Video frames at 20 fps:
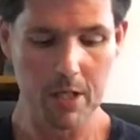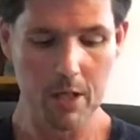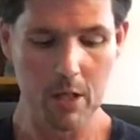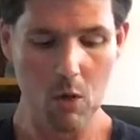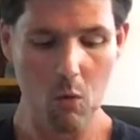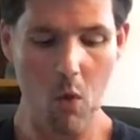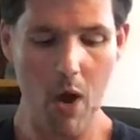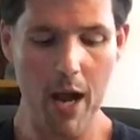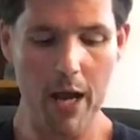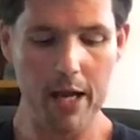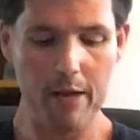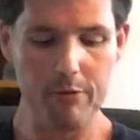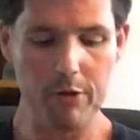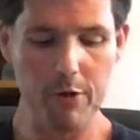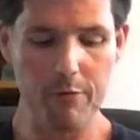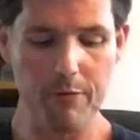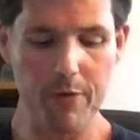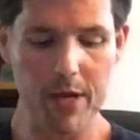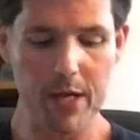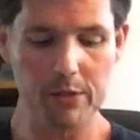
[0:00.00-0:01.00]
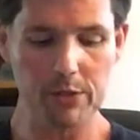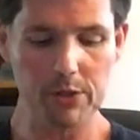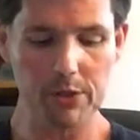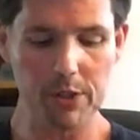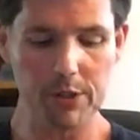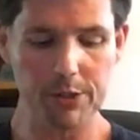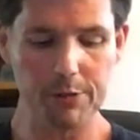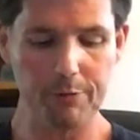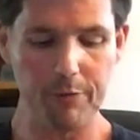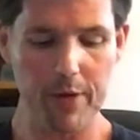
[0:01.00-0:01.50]
why have you found
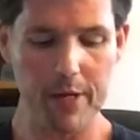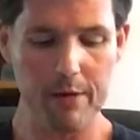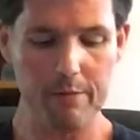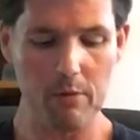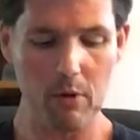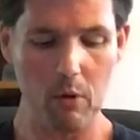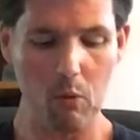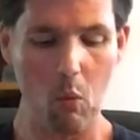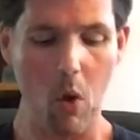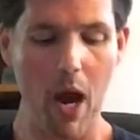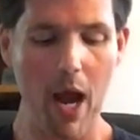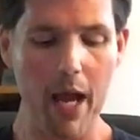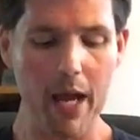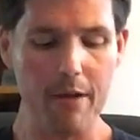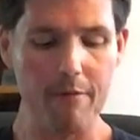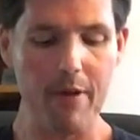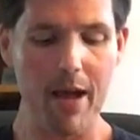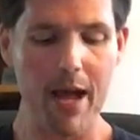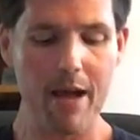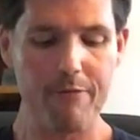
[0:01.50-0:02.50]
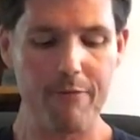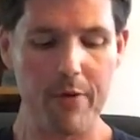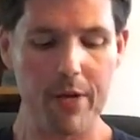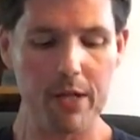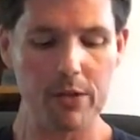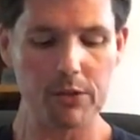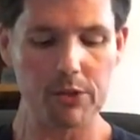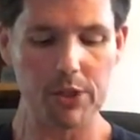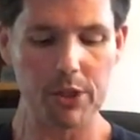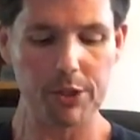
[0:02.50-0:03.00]
such favor, or why have I
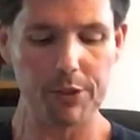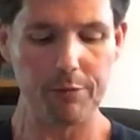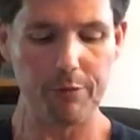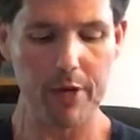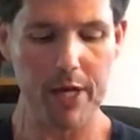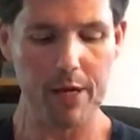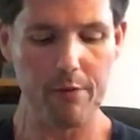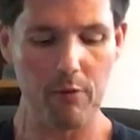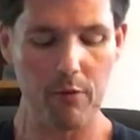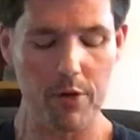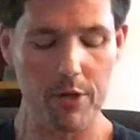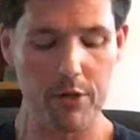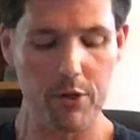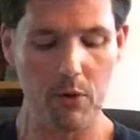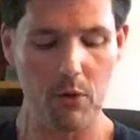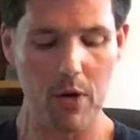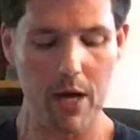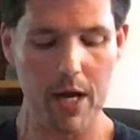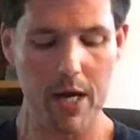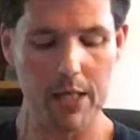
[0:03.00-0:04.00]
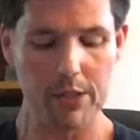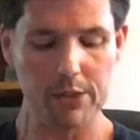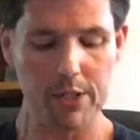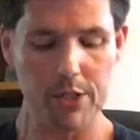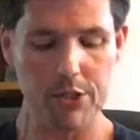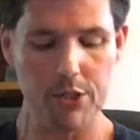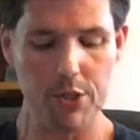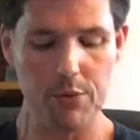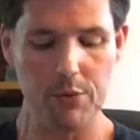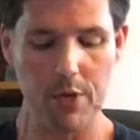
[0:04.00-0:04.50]
found such favor in your eyes
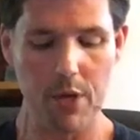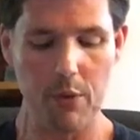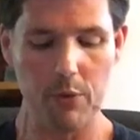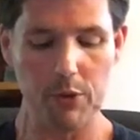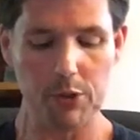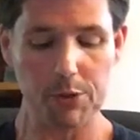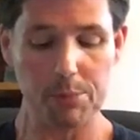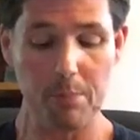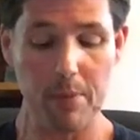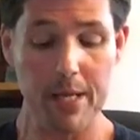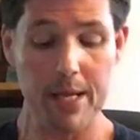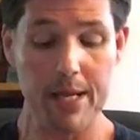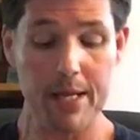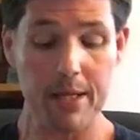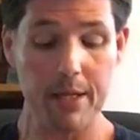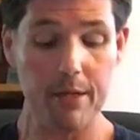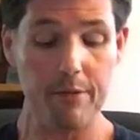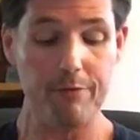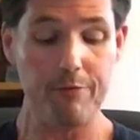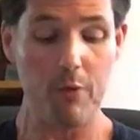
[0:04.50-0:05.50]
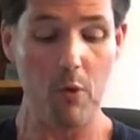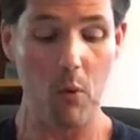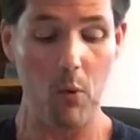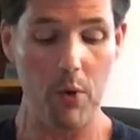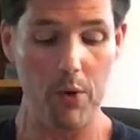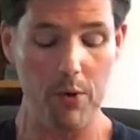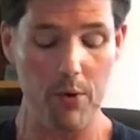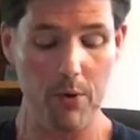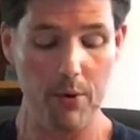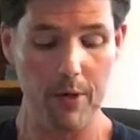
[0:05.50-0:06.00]
that you notice me, a
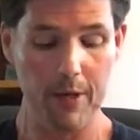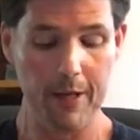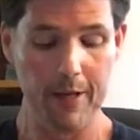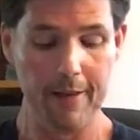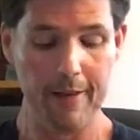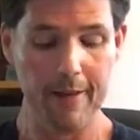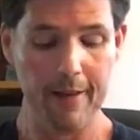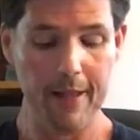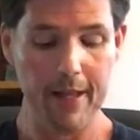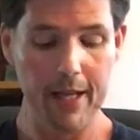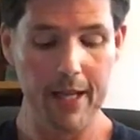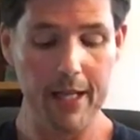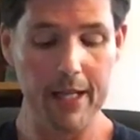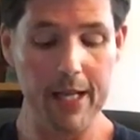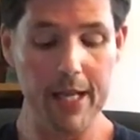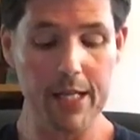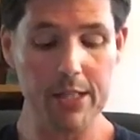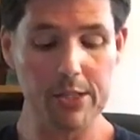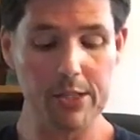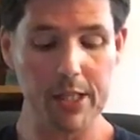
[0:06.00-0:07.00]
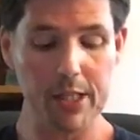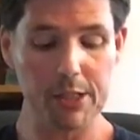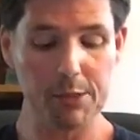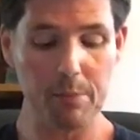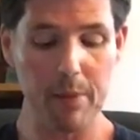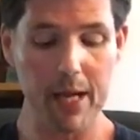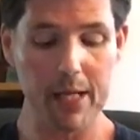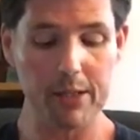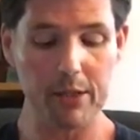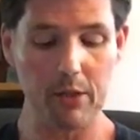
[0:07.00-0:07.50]
foreigner? And he says
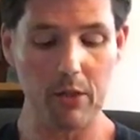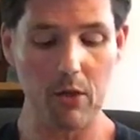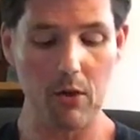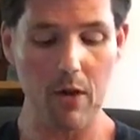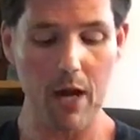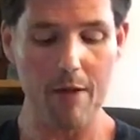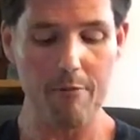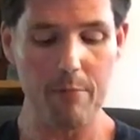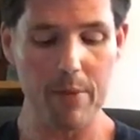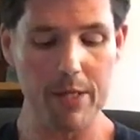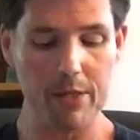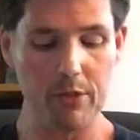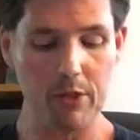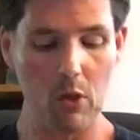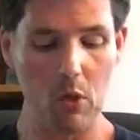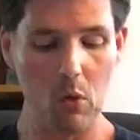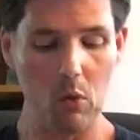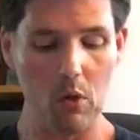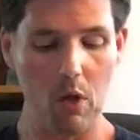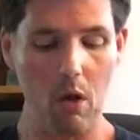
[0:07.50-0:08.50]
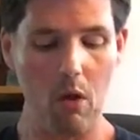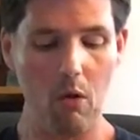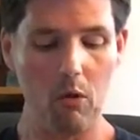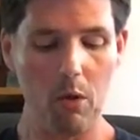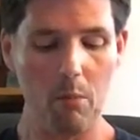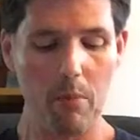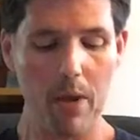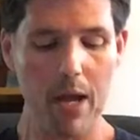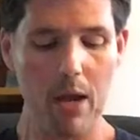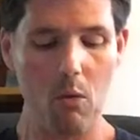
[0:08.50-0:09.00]
back to her, I've been told all
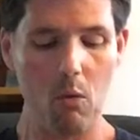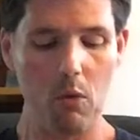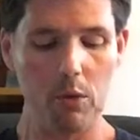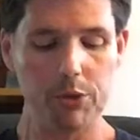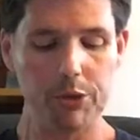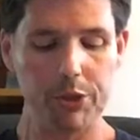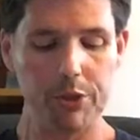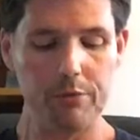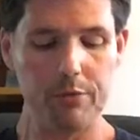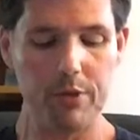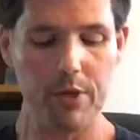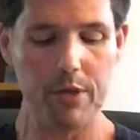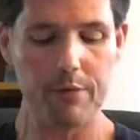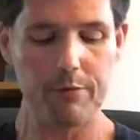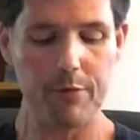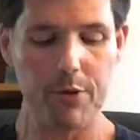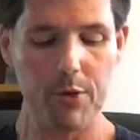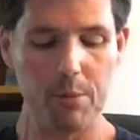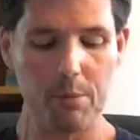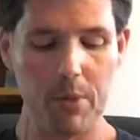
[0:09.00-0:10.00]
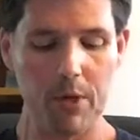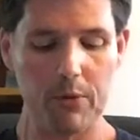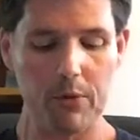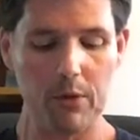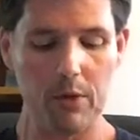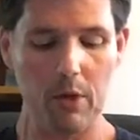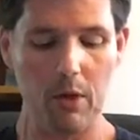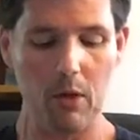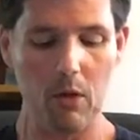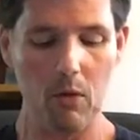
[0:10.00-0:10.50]
about what you've done for your
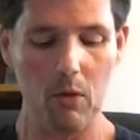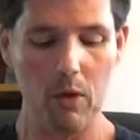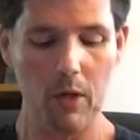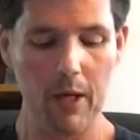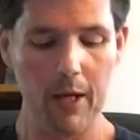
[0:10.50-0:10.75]
mother-in-law,